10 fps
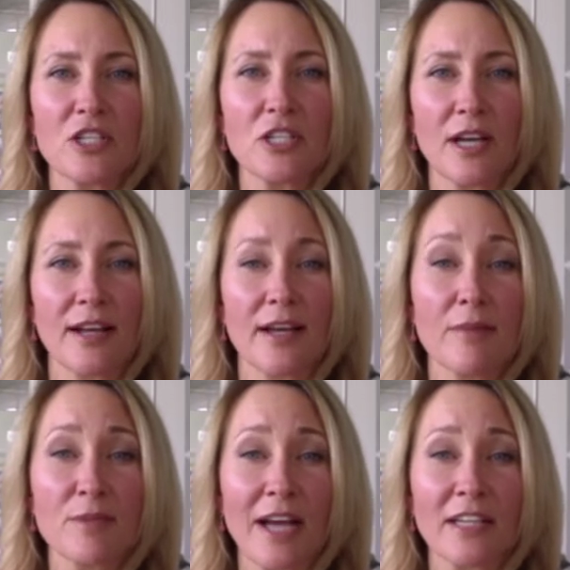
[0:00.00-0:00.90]
kind of
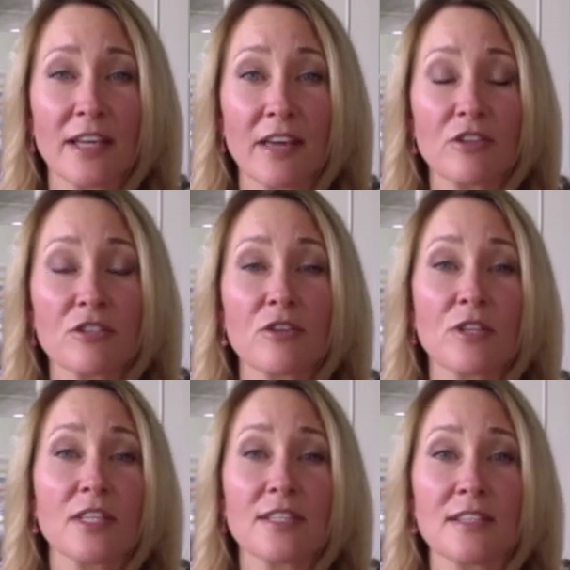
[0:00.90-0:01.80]
comes back together so that
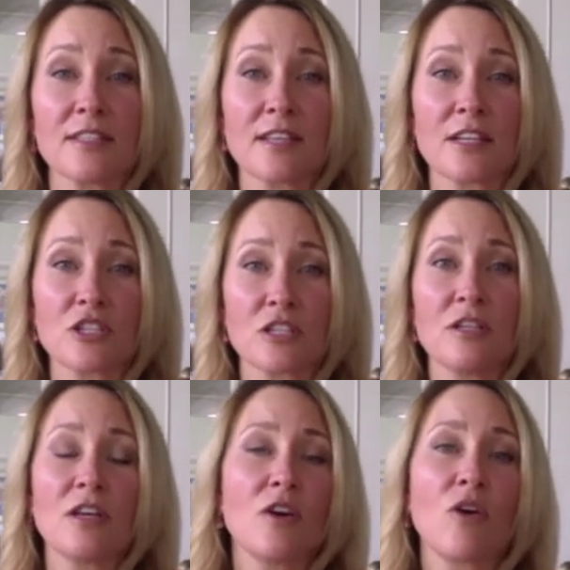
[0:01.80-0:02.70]
the sensation
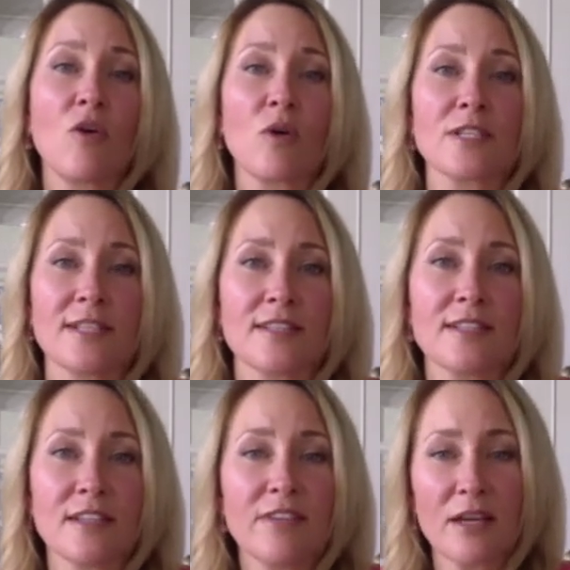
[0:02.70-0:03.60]
or
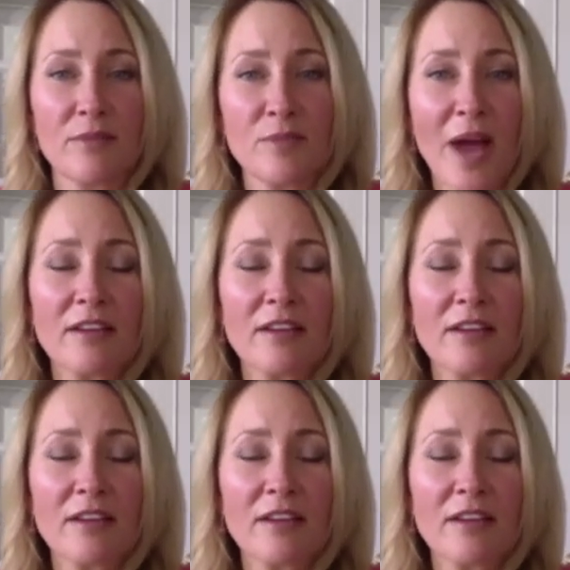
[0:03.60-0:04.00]
sensitivity comes back?